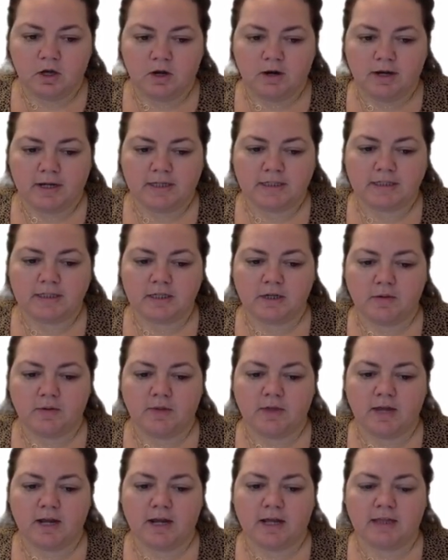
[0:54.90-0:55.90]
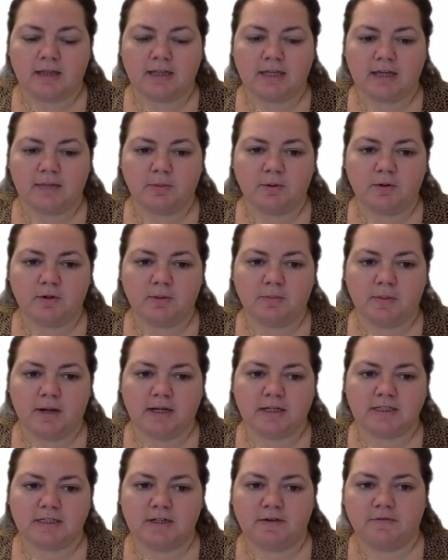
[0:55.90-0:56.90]
All right, so then I labeled
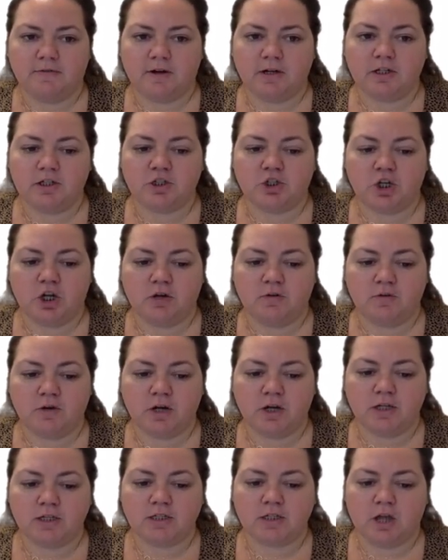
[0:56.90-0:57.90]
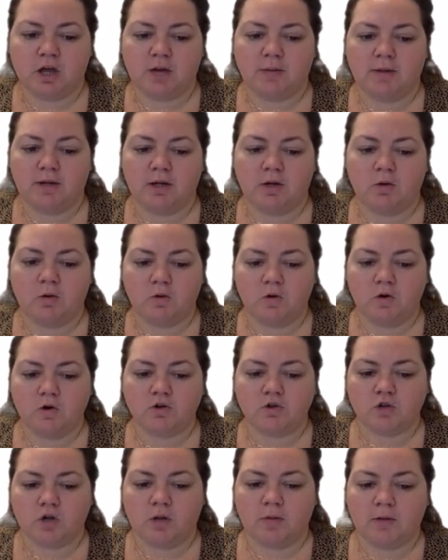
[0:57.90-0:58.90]
my different genres, comedy, horror,
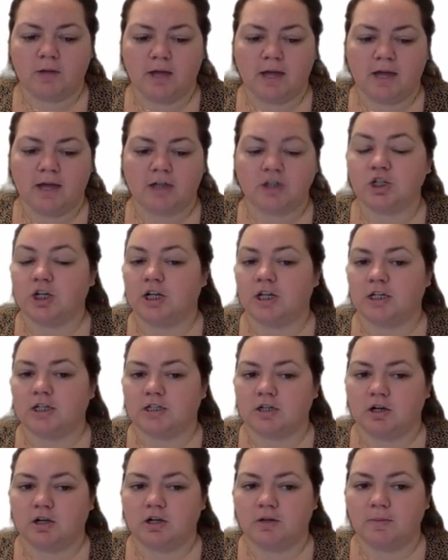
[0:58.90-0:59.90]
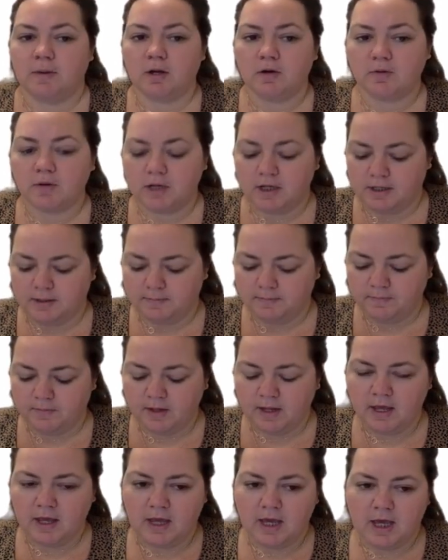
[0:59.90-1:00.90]
drama, action, and documentary.
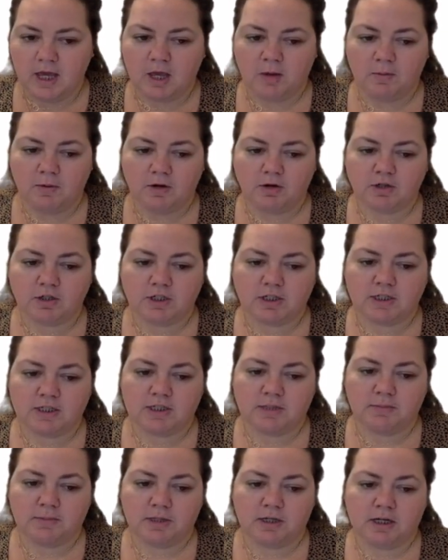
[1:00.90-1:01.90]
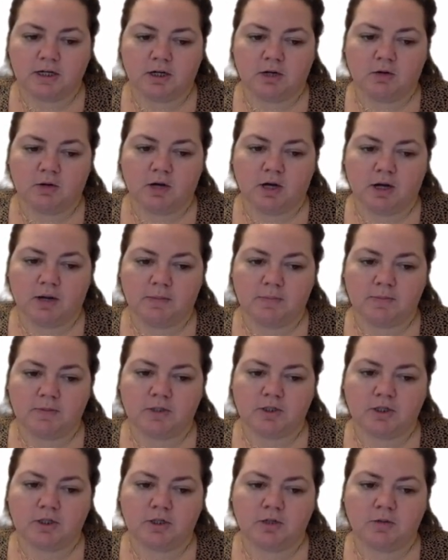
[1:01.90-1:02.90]
And we are just simply going to go up
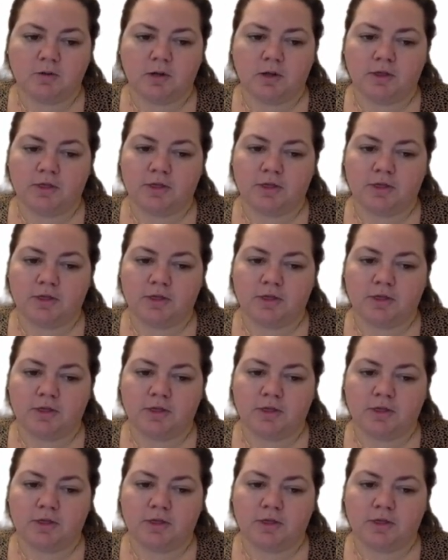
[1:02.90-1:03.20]
to